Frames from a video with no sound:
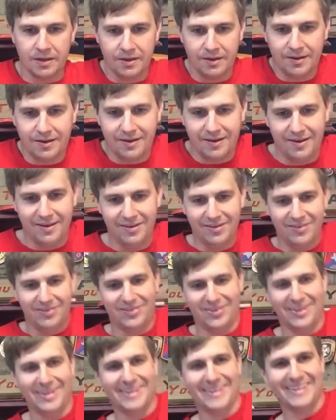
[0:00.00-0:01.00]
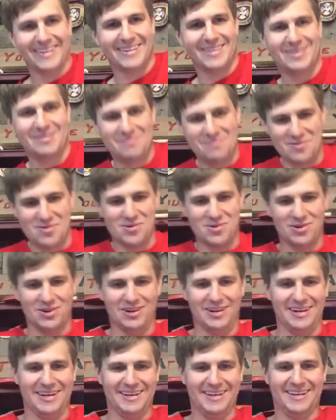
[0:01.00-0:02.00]
It is the
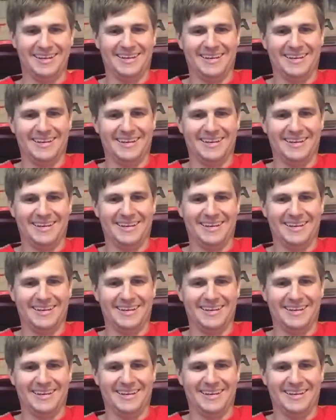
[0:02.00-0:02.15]
morning.